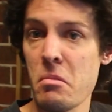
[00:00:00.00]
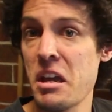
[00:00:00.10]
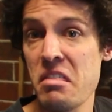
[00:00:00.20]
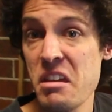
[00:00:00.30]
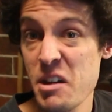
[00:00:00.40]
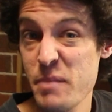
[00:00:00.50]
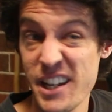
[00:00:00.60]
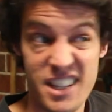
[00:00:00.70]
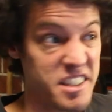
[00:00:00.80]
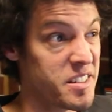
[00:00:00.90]
In theory,
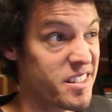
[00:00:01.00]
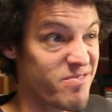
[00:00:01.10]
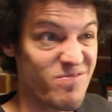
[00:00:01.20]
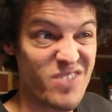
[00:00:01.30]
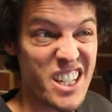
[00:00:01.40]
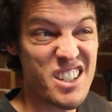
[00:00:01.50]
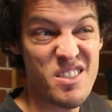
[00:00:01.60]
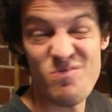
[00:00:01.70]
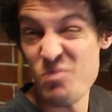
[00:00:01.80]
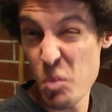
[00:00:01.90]
making
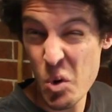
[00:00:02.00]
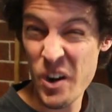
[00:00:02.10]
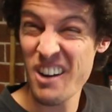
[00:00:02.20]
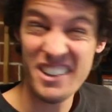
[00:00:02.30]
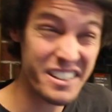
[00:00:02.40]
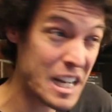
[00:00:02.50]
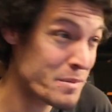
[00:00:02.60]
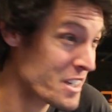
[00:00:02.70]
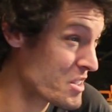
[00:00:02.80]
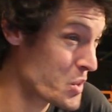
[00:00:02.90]
a more
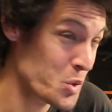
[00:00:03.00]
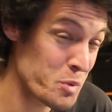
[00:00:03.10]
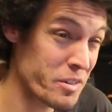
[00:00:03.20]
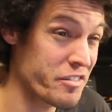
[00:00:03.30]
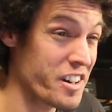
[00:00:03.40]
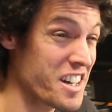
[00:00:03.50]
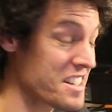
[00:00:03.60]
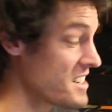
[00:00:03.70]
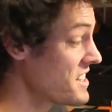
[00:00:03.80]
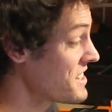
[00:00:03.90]
aerodynamic, super
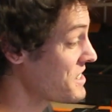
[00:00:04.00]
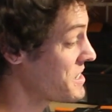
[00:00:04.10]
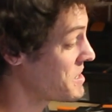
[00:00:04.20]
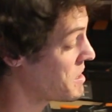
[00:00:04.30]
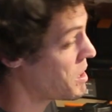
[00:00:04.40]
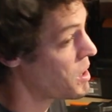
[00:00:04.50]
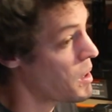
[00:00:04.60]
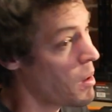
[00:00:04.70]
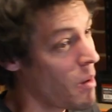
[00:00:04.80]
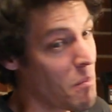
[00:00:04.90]
fast disc,
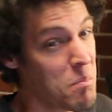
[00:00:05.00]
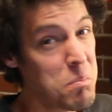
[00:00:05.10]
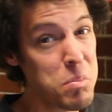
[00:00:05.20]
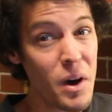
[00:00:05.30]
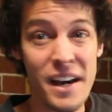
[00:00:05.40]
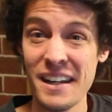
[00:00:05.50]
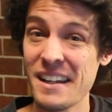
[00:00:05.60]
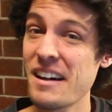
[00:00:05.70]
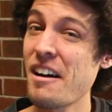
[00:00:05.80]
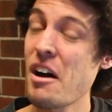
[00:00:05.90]
but
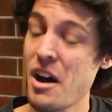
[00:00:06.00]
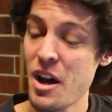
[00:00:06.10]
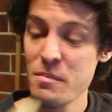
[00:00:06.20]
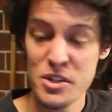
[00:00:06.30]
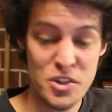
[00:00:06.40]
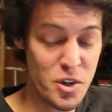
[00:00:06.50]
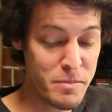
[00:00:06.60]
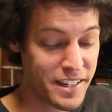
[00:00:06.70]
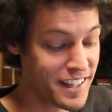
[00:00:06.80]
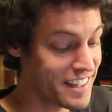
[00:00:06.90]
I'm
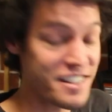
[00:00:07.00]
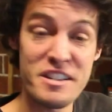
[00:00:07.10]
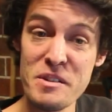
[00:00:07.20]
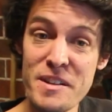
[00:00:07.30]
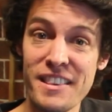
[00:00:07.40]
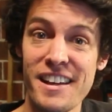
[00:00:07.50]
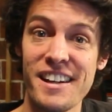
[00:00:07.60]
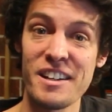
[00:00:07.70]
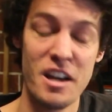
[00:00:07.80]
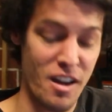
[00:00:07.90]
assuming that in doing
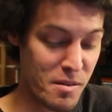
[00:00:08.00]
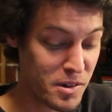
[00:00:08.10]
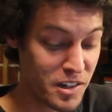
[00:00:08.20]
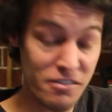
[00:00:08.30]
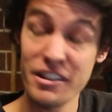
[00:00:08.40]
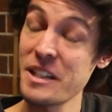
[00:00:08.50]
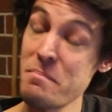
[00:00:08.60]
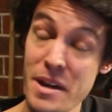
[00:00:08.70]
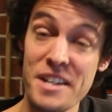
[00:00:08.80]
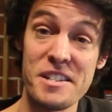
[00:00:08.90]
that, I'm going to really
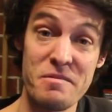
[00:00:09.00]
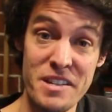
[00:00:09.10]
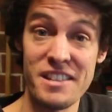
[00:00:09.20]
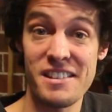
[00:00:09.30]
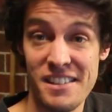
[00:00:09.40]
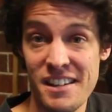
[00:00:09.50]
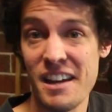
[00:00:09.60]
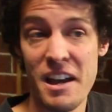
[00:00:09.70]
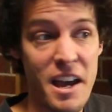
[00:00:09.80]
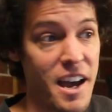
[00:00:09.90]
mess with
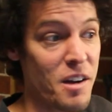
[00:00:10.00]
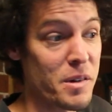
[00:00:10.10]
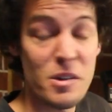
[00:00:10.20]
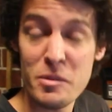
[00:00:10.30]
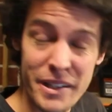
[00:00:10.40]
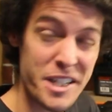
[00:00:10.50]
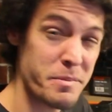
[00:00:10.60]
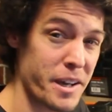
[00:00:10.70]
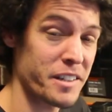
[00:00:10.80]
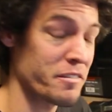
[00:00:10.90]
how we normally
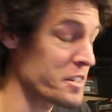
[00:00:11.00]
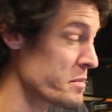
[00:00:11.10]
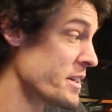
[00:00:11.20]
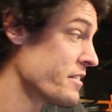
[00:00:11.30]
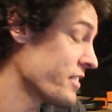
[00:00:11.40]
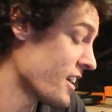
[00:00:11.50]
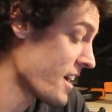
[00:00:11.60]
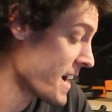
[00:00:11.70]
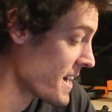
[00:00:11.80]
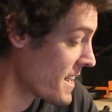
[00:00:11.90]
expect a frisbee to
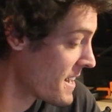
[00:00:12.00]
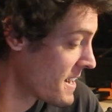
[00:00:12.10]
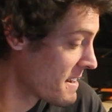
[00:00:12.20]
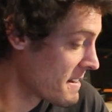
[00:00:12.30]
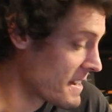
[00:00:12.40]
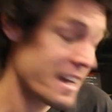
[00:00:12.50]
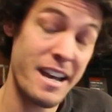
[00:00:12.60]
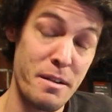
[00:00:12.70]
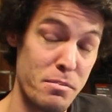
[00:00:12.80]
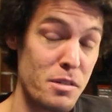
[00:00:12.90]
fly
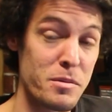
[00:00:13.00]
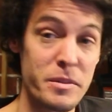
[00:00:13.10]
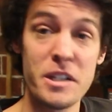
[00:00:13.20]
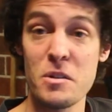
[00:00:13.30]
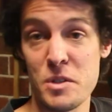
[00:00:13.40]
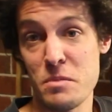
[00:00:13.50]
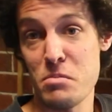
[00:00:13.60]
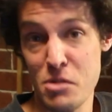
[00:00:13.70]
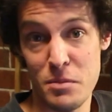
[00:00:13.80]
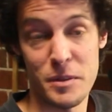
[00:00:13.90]
and probably cause some
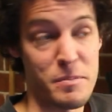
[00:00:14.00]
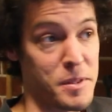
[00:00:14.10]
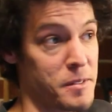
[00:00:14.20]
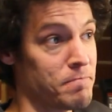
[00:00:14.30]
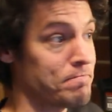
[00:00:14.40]
problems.